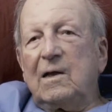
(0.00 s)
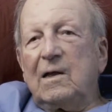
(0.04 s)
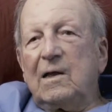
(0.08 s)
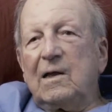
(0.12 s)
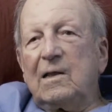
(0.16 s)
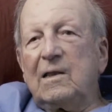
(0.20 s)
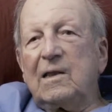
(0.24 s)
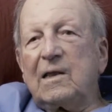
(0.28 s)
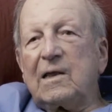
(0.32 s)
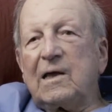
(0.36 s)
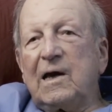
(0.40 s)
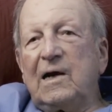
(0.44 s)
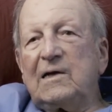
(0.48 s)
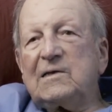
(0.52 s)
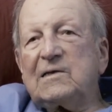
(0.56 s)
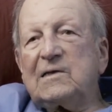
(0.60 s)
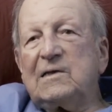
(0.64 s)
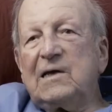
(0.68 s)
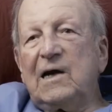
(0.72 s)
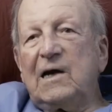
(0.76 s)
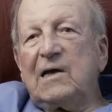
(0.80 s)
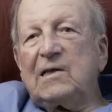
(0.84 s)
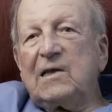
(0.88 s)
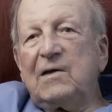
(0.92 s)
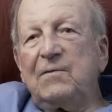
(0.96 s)
And the guys in
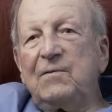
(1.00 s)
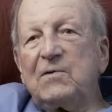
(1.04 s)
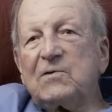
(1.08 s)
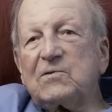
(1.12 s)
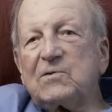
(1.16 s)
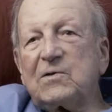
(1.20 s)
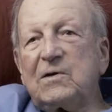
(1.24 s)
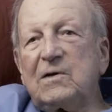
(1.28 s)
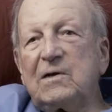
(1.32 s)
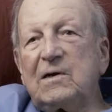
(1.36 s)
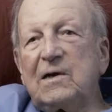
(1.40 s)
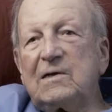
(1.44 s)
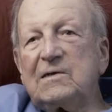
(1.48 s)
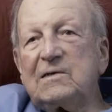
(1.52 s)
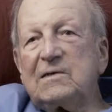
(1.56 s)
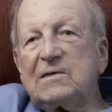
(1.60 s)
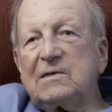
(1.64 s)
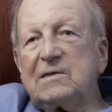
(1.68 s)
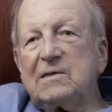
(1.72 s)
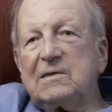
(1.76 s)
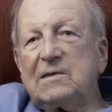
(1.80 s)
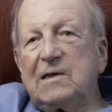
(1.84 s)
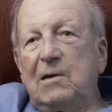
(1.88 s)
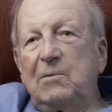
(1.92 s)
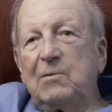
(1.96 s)
9th Infantry,
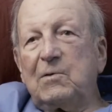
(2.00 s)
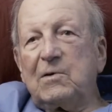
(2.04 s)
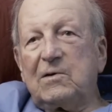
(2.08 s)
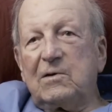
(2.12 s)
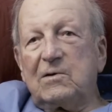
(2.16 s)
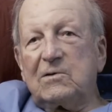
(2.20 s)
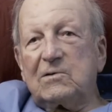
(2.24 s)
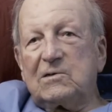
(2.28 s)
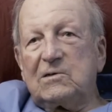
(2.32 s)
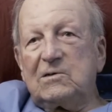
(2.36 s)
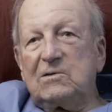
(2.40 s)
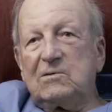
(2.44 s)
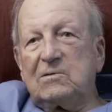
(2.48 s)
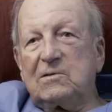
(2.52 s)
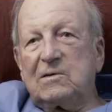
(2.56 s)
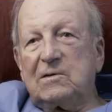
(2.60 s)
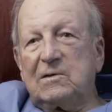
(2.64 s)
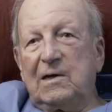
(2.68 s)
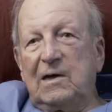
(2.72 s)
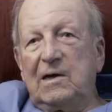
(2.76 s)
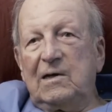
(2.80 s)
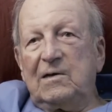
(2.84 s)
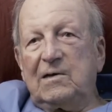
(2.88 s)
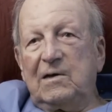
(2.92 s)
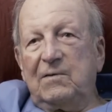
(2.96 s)
they were there too,
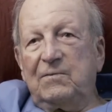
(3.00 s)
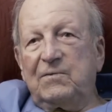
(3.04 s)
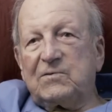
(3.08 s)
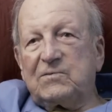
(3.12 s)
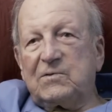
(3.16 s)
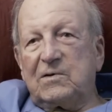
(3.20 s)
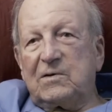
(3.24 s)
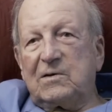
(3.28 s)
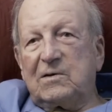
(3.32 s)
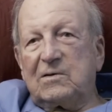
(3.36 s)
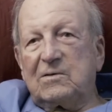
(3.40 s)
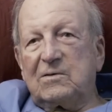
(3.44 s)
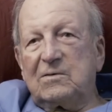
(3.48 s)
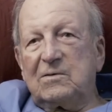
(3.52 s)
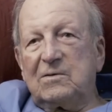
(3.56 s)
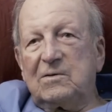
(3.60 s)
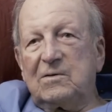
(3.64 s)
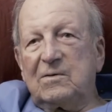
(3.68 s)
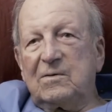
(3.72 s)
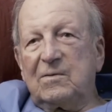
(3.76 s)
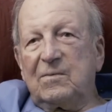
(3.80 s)
the 9th Infantry now,